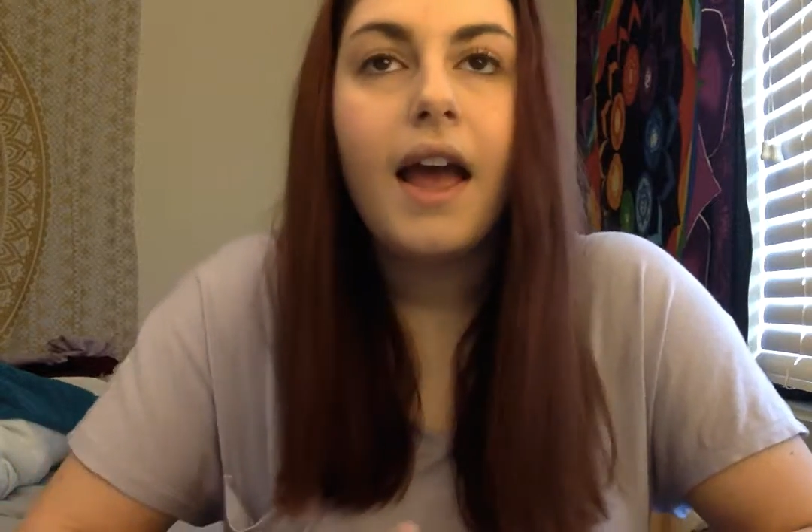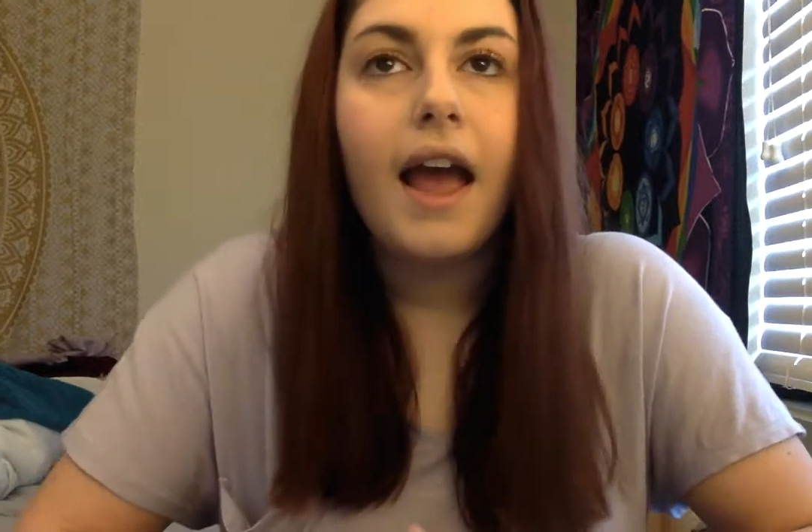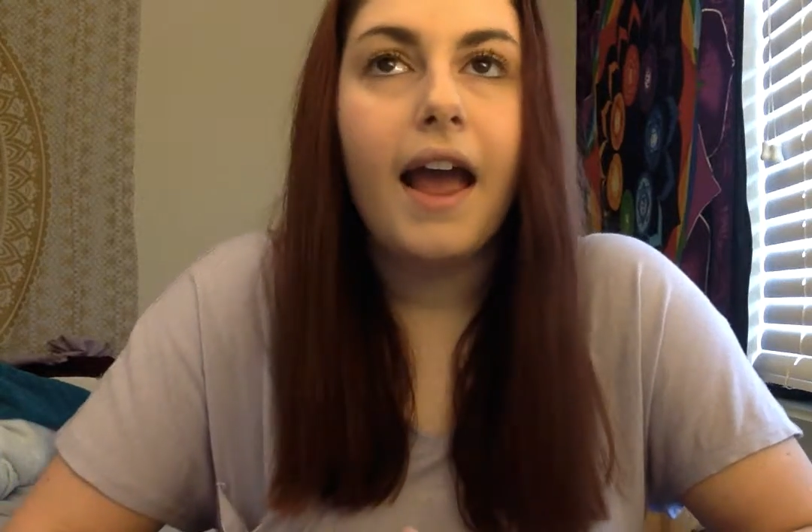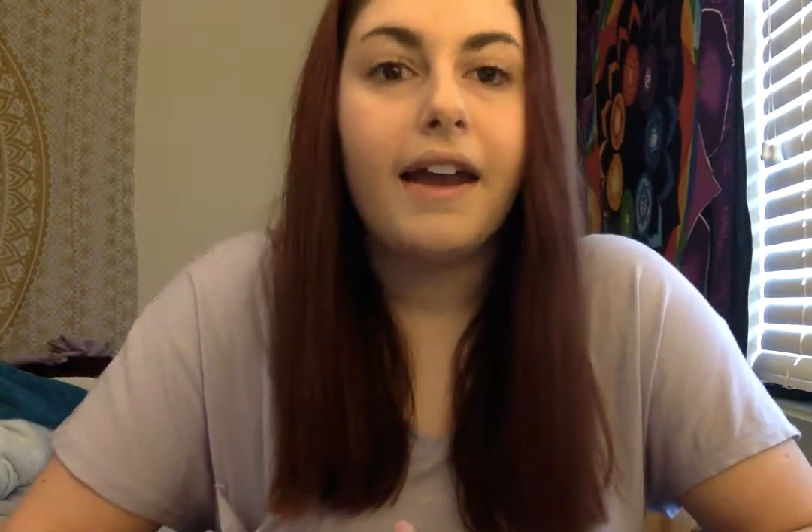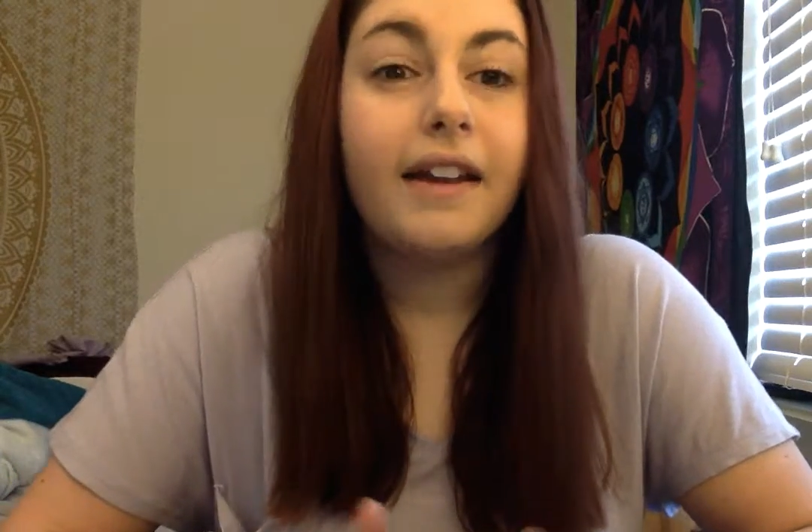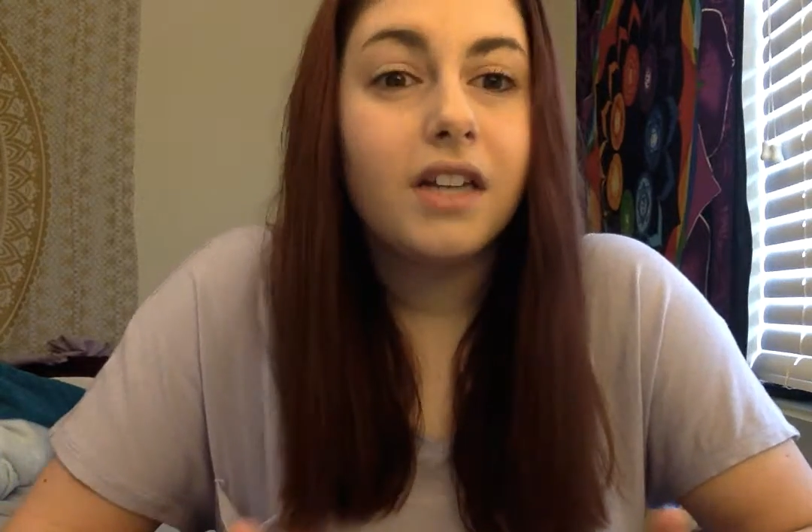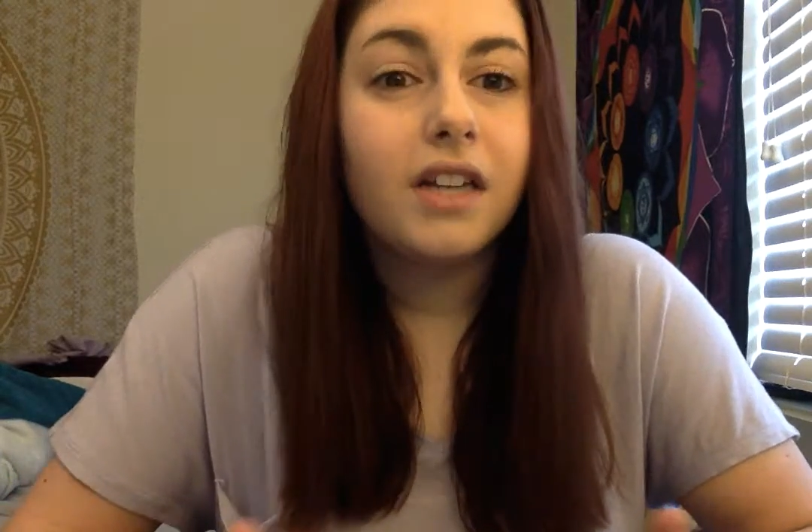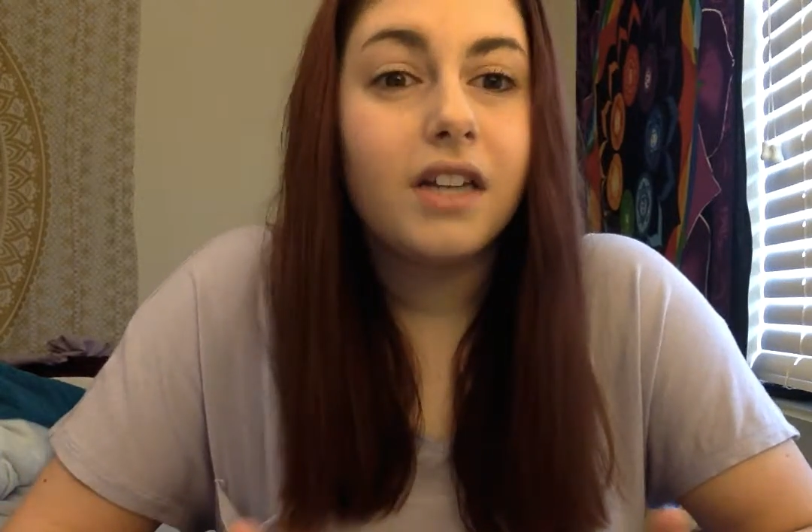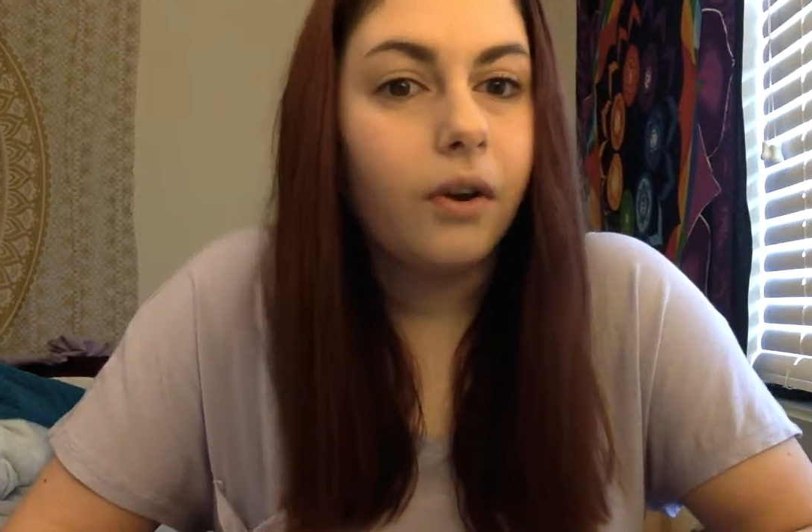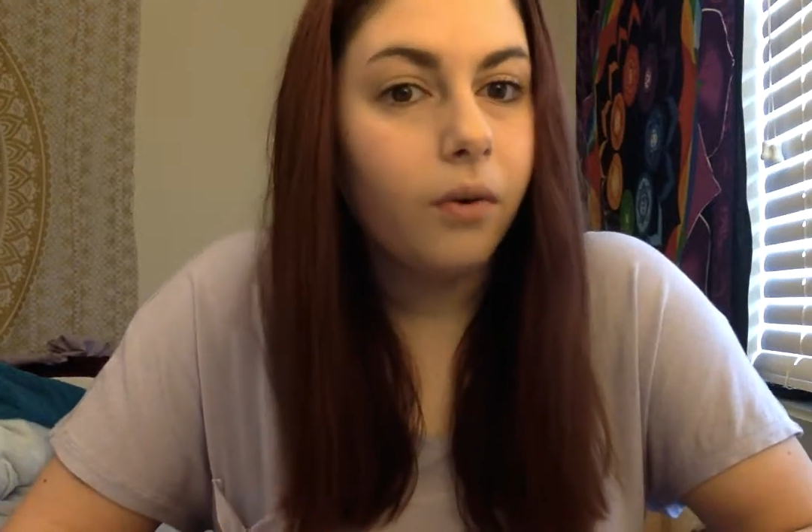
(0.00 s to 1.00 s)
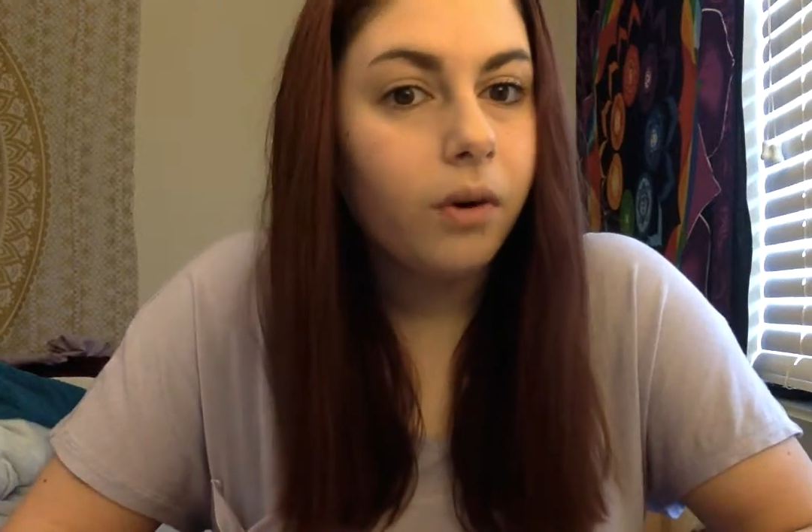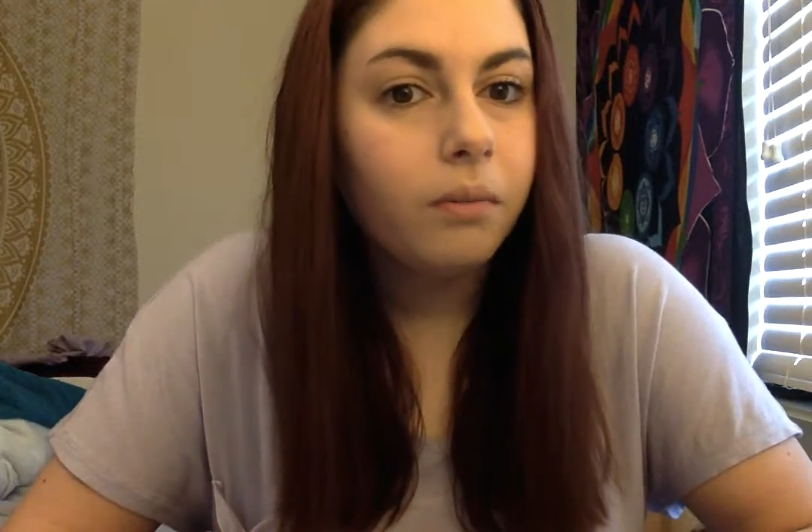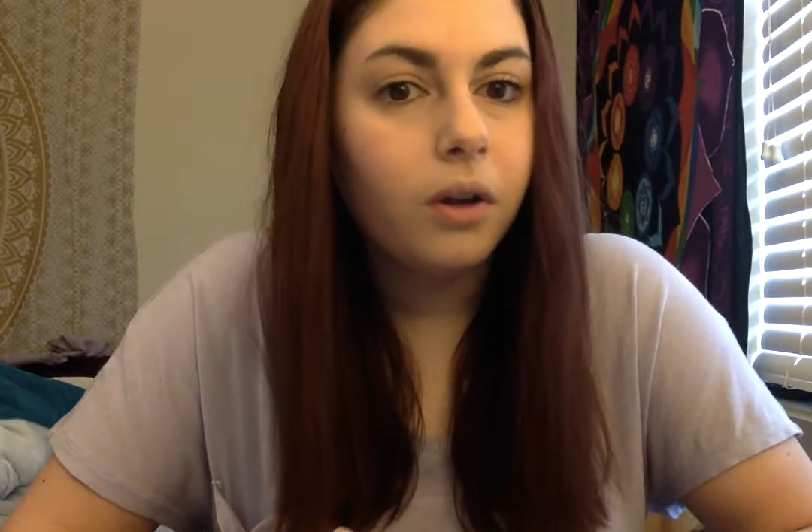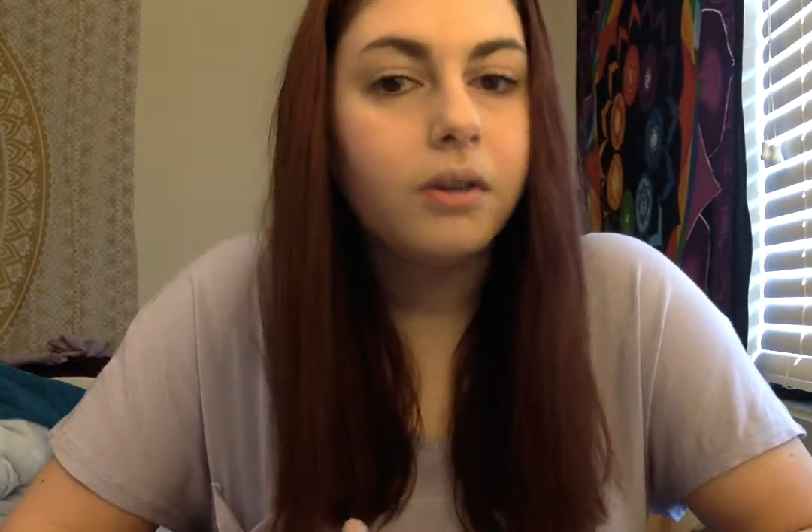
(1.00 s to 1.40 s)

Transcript: and it's not normal.